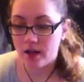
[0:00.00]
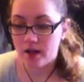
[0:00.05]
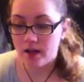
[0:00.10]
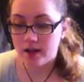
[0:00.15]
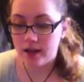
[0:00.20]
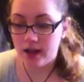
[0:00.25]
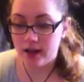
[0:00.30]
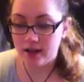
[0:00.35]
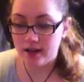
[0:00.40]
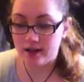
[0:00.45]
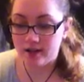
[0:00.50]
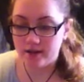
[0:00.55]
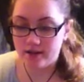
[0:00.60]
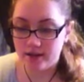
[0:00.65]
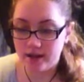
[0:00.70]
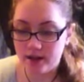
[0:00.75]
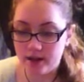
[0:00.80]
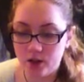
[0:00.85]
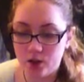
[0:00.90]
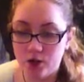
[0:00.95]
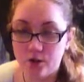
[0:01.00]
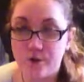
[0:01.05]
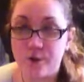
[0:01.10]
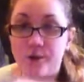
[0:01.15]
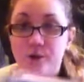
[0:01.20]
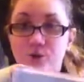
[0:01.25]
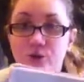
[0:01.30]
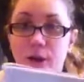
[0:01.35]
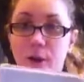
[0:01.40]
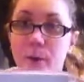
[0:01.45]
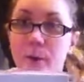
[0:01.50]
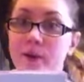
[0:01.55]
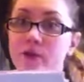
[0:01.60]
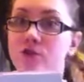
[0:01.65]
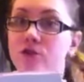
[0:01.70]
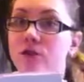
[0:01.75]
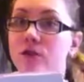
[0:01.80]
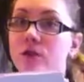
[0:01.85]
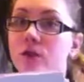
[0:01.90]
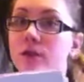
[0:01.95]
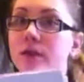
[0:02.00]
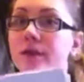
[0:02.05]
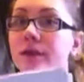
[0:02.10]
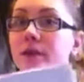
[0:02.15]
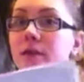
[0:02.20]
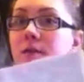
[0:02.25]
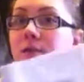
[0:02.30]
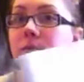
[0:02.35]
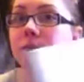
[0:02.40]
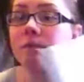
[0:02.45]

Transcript: it has the triquetra on it.